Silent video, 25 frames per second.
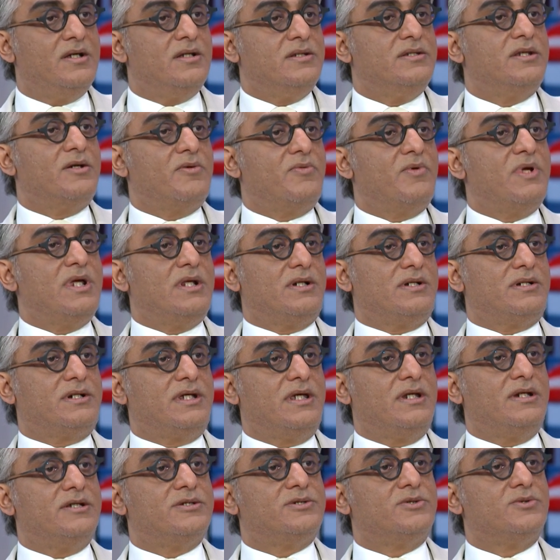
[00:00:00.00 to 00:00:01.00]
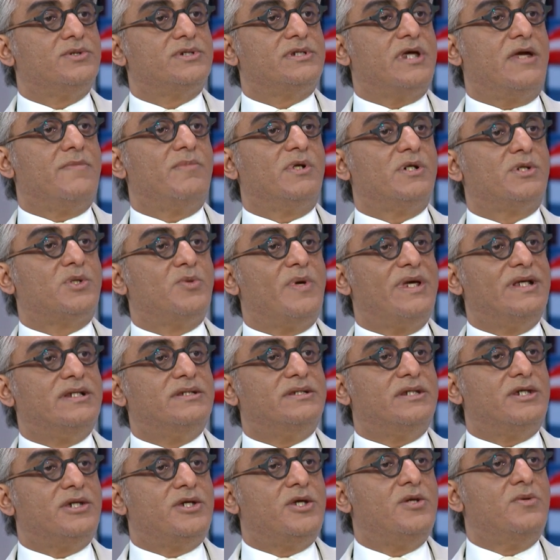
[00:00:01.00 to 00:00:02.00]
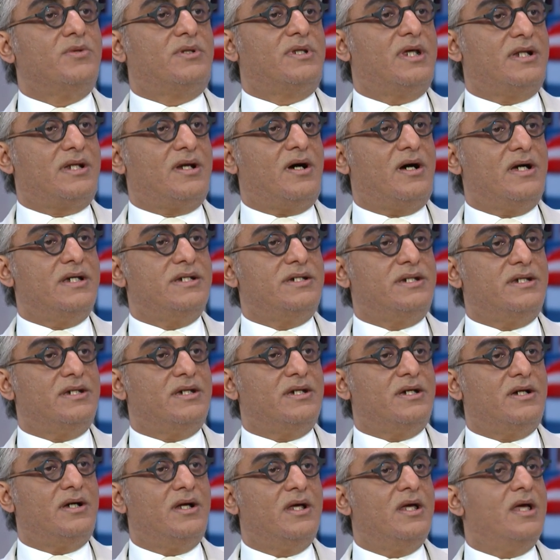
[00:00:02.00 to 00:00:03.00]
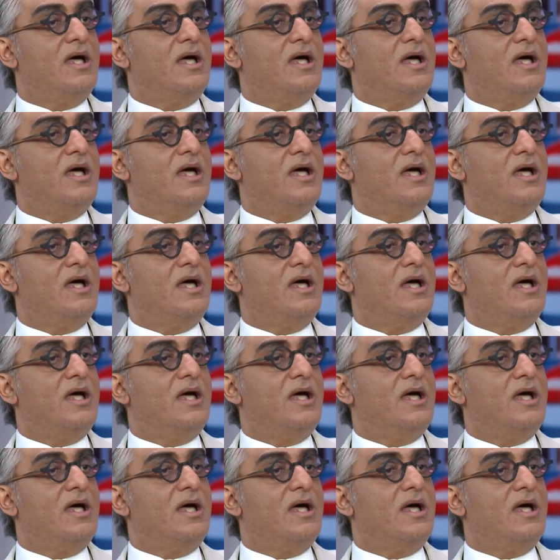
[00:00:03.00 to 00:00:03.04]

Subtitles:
The real deal is who's able to execute that idea.